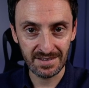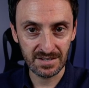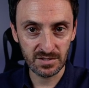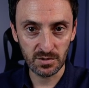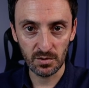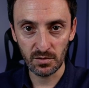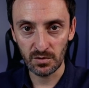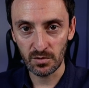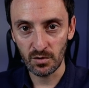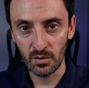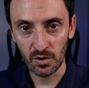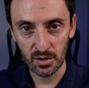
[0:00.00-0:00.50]
of these
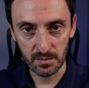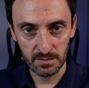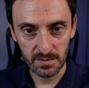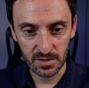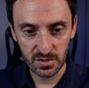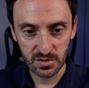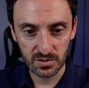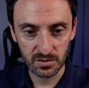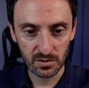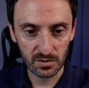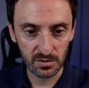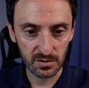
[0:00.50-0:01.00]
other
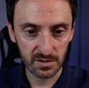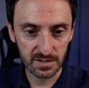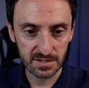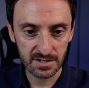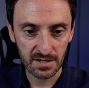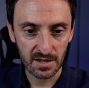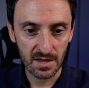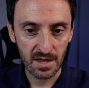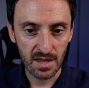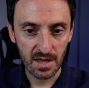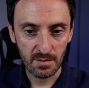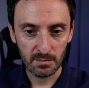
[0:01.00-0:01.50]
automation tools,
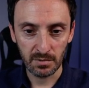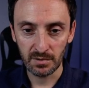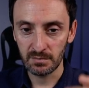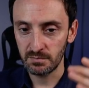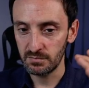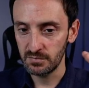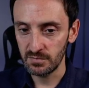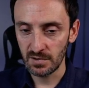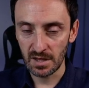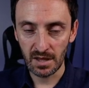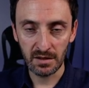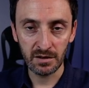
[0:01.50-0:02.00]
but
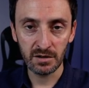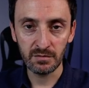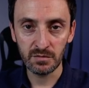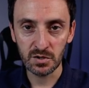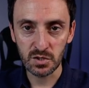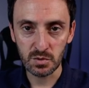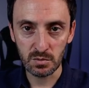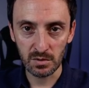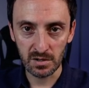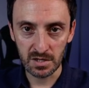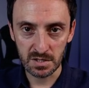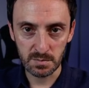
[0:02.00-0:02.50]

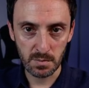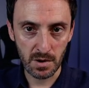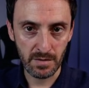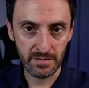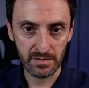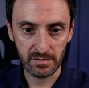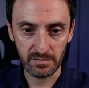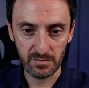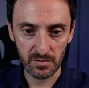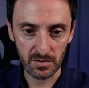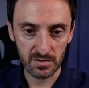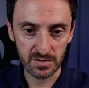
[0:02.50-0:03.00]
individual is
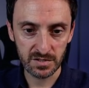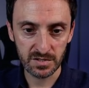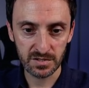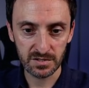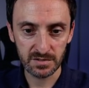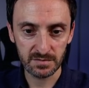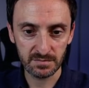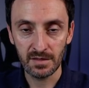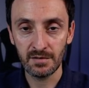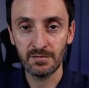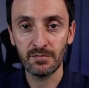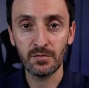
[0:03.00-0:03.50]
perfect for
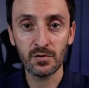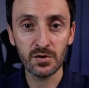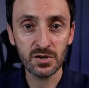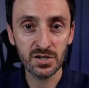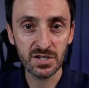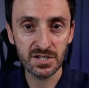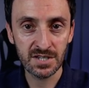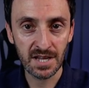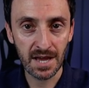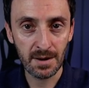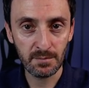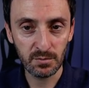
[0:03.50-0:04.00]
us. The
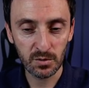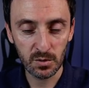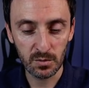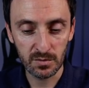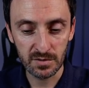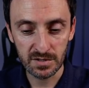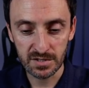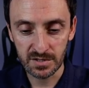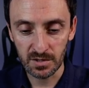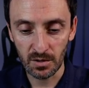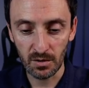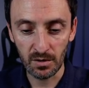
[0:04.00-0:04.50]
first step to
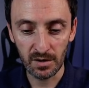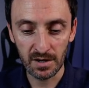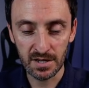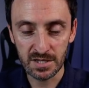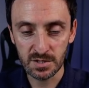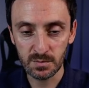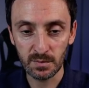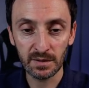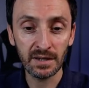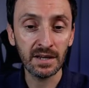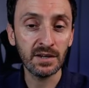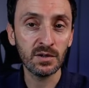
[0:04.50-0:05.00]
install
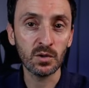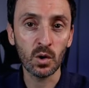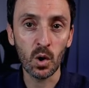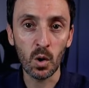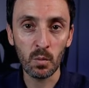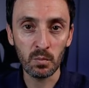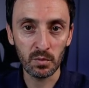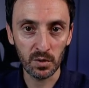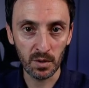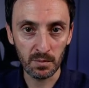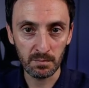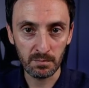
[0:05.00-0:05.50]
is we need to
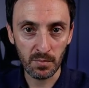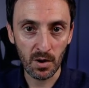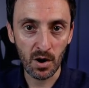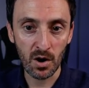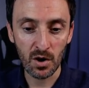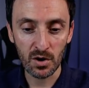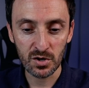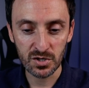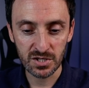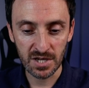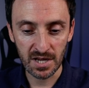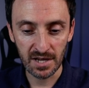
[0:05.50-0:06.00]
open up
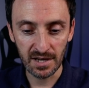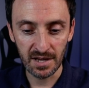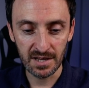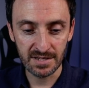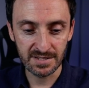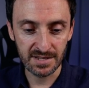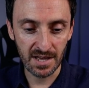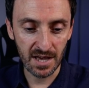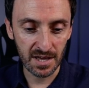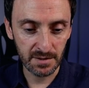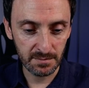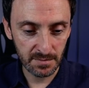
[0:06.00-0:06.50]
PowerShell
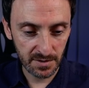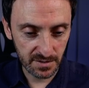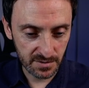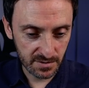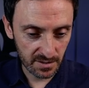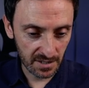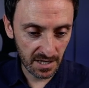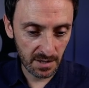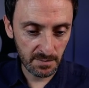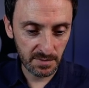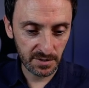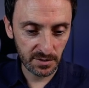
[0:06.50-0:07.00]
as admin.
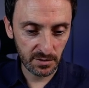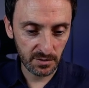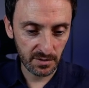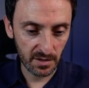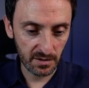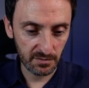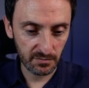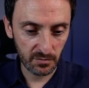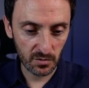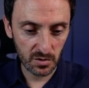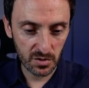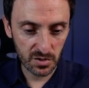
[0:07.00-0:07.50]
So let me do
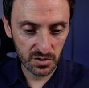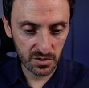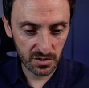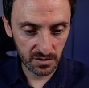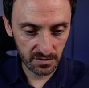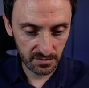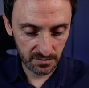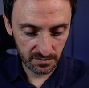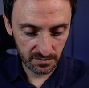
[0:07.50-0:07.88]
that first.